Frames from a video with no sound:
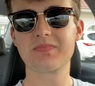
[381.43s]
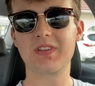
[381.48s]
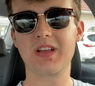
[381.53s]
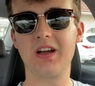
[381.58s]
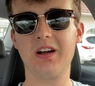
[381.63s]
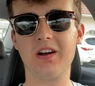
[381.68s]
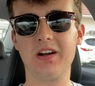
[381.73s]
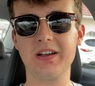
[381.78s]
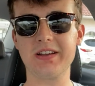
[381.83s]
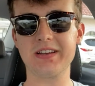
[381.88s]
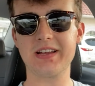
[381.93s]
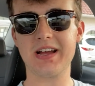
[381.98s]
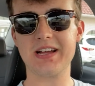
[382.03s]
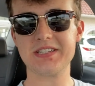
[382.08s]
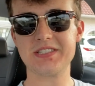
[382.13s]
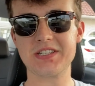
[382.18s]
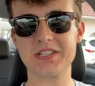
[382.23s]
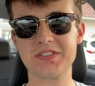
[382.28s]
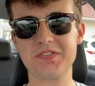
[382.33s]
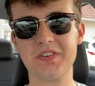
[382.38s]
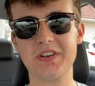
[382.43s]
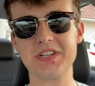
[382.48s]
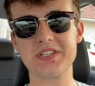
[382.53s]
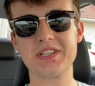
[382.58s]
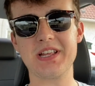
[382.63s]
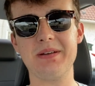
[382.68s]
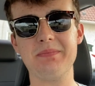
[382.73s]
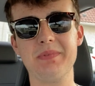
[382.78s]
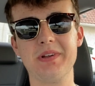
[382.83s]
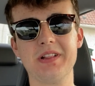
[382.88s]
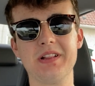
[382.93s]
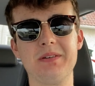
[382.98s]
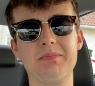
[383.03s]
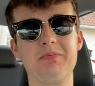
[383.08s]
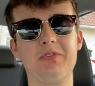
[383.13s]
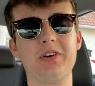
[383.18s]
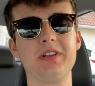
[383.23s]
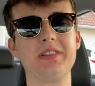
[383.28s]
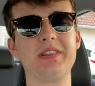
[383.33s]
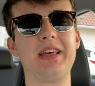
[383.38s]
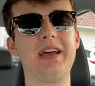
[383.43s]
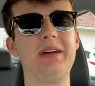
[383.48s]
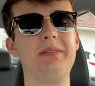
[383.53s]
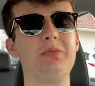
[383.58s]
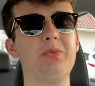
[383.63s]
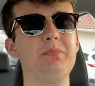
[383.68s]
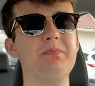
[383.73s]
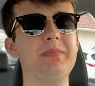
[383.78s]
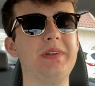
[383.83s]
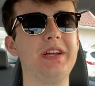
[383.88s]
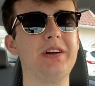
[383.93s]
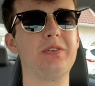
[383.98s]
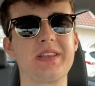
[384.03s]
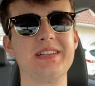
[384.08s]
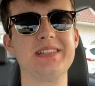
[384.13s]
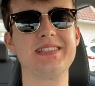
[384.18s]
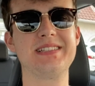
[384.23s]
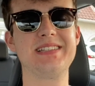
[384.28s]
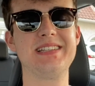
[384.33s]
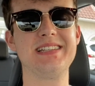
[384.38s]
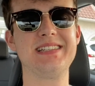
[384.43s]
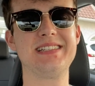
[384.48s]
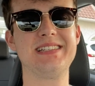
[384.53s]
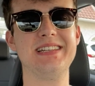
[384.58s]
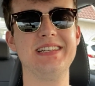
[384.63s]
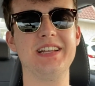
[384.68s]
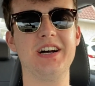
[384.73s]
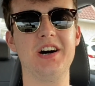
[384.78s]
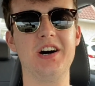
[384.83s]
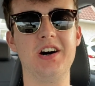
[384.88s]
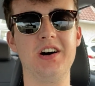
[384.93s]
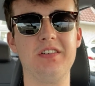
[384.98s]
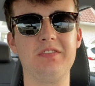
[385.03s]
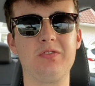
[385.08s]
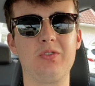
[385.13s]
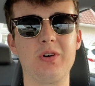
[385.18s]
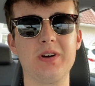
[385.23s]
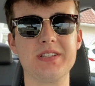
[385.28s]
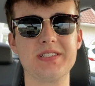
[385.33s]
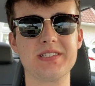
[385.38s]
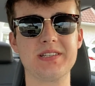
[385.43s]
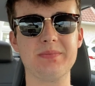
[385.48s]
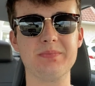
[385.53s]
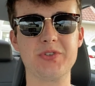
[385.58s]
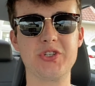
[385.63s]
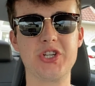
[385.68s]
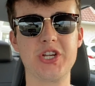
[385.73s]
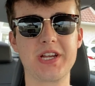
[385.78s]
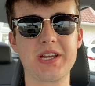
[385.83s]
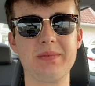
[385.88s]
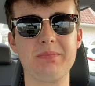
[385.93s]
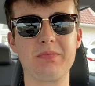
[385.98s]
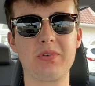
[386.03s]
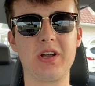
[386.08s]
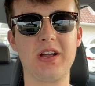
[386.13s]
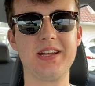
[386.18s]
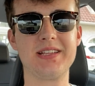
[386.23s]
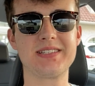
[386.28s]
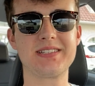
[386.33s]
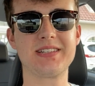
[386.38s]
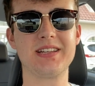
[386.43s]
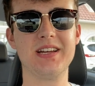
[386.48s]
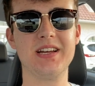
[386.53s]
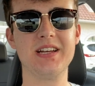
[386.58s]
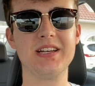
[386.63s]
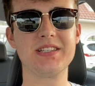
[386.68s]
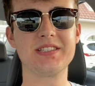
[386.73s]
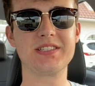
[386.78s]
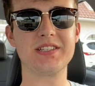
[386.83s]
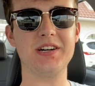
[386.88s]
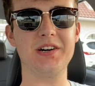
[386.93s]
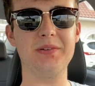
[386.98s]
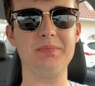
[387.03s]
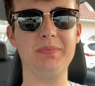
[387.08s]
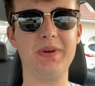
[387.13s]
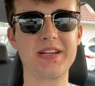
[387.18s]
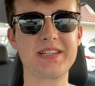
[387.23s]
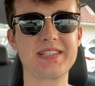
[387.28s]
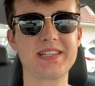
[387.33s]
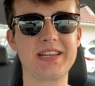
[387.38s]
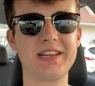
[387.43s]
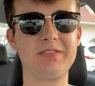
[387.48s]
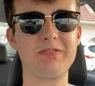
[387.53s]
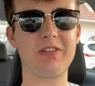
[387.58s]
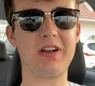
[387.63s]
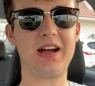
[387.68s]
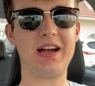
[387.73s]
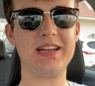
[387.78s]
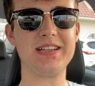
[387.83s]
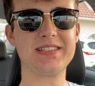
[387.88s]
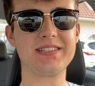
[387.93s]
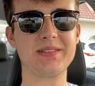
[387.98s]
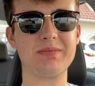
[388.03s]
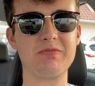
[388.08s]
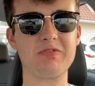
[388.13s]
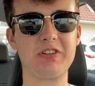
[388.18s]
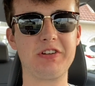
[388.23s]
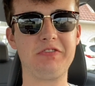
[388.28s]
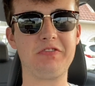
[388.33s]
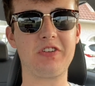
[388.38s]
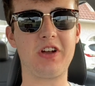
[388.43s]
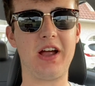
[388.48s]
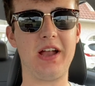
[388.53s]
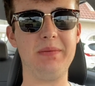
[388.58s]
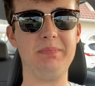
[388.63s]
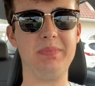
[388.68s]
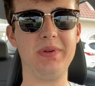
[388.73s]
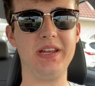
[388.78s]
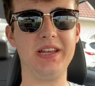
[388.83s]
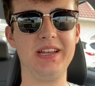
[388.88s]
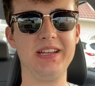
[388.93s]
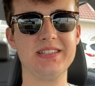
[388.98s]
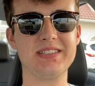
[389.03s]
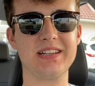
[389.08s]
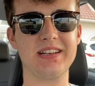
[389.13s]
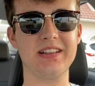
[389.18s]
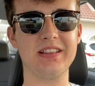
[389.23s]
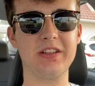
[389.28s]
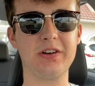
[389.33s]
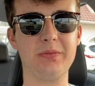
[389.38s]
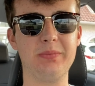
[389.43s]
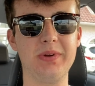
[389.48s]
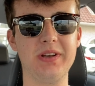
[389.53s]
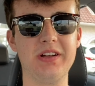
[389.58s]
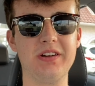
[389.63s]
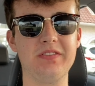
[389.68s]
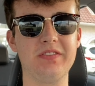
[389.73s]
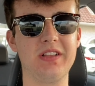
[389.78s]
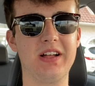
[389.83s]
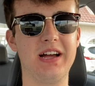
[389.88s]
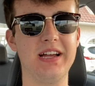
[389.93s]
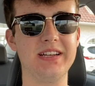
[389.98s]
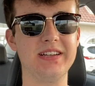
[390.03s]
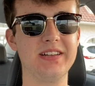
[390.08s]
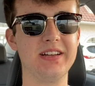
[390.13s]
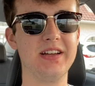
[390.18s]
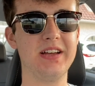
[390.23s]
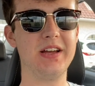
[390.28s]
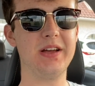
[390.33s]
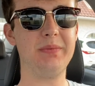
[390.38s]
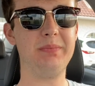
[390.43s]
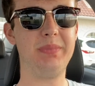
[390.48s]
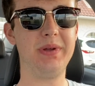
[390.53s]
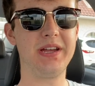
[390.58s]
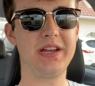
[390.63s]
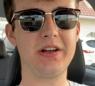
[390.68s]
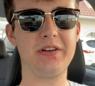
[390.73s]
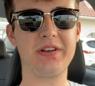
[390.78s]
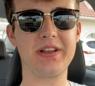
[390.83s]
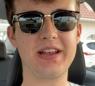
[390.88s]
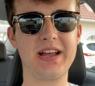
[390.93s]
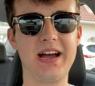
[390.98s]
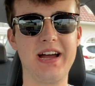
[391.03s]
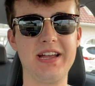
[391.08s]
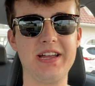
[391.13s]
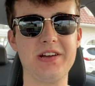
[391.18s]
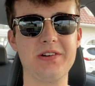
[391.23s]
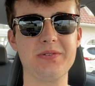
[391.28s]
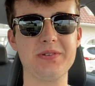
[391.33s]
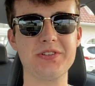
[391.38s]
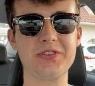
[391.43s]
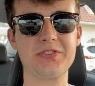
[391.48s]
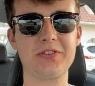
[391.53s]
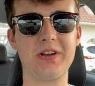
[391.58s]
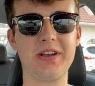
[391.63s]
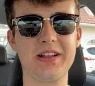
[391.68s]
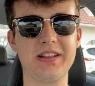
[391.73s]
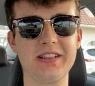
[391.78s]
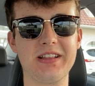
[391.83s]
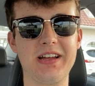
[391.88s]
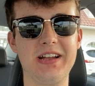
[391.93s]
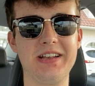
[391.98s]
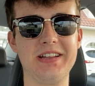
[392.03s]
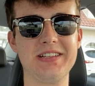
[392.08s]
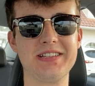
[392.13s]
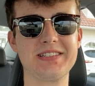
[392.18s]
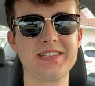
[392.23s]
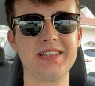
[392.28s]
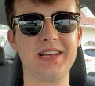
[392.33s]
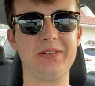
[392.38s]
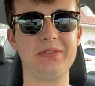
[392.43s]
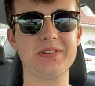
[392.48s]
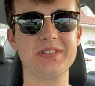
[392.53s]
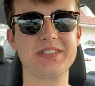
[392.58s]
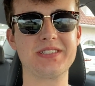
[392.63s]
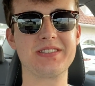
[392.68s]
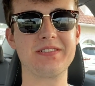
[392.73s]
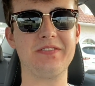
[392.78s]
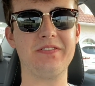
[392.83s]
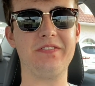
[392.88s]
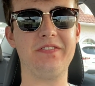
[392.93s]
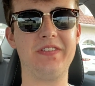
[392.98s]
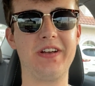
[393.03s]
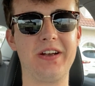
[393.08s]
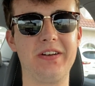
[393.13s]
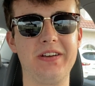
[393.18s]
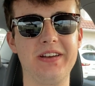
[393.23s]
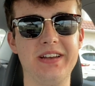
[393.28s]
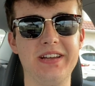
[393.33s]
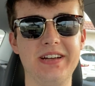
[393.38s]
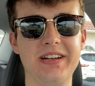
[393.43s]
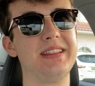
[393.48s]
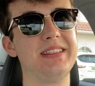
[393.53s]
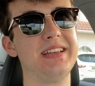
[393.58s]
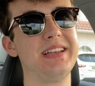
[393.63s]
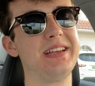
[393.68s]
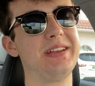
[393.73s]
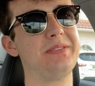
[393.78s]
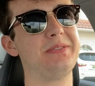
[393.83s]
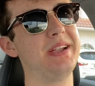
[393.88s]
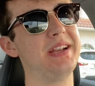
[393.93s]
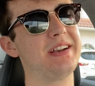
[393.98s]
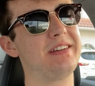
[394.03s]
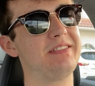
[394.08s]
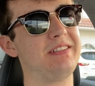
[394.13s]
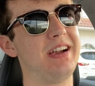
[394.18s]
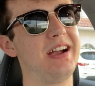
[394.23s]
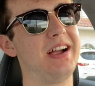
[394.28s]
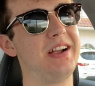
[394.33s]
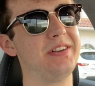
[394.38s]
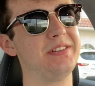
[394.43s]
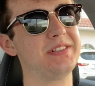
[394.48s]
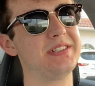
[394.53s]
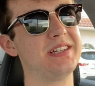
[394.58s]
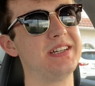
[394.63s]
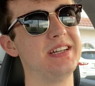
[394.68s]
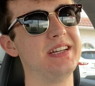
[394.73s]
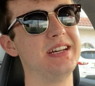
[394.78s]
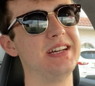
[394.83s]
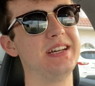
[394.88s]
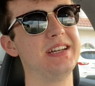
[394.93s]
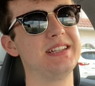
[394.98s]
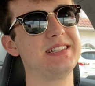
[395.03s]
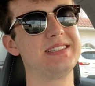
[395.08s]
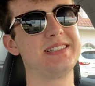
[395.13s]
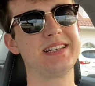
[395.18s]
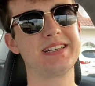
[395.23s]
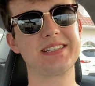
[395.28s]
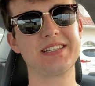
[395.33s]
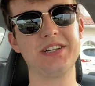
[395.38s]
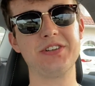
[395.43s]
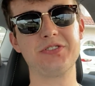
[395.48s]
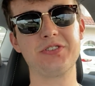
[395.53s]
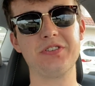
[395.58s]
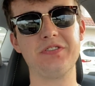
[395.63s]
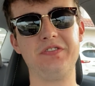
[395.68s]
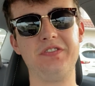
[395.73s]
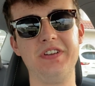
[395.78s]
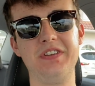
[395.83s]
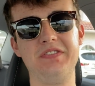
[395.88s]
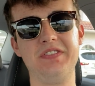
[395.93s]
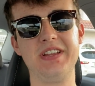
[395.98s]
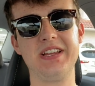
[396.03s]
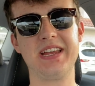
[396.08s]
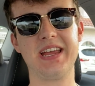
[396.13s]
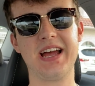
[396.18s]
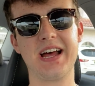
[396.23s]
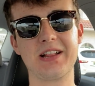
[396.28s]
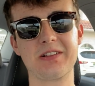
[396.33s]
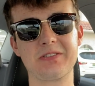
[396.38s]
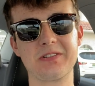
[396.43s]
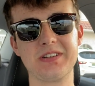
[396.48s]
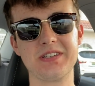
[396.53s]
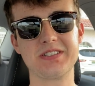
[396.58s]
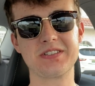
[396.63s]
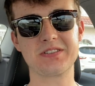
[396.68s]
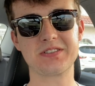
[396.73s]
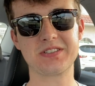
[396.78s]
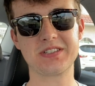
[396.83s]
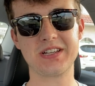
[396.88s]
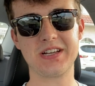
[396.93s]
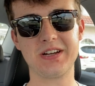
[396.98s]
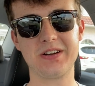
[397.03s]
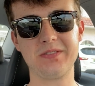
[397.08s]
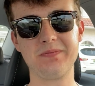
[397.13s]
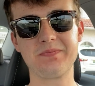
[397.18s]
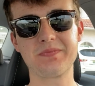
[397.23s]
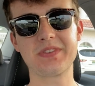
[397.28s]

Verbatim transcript: Alright guys, just finished that meal up. What that meal consisted of was some chicken breast, some Mexican rice, some refried beans, and a little bit of like pico de gallo and shredded lettuce. That was very good. I think it went around six hundred fifty calories or so.